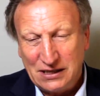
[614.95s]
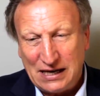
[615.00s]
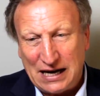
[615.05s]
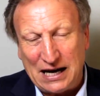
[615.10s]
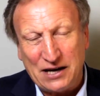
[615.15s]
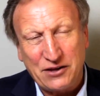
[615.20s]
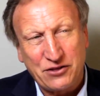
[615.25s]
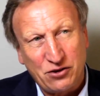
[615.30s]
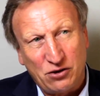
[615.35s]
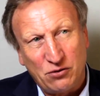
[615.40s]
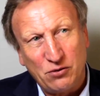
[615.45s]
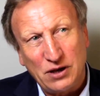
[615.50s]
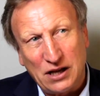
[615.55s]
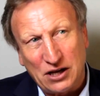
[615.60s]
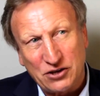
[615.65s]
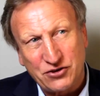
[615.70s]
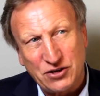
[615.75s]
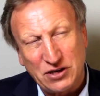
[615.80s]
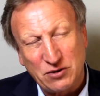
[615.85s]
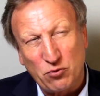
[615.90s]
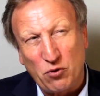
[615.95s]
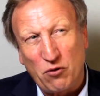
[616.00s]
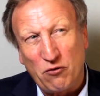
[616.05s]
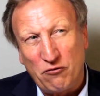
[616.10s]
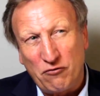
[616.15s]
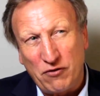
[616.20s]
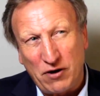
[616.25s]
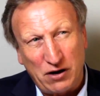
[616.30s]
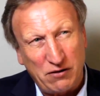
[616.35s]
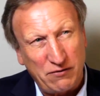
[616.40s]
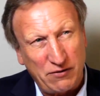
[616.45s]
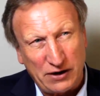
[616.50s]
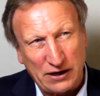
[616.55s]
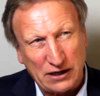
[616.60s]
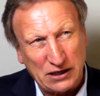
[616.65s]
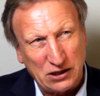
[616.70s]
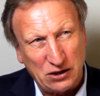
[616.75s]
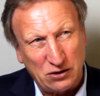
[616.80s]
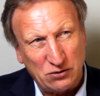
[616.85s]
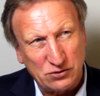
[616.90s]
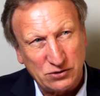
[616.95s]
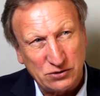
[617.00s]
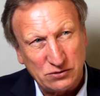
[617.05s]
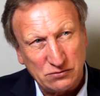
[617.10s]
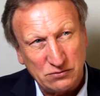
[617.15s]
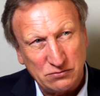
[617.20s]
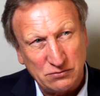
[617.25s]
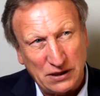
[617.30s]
I thought last season we were very, very close.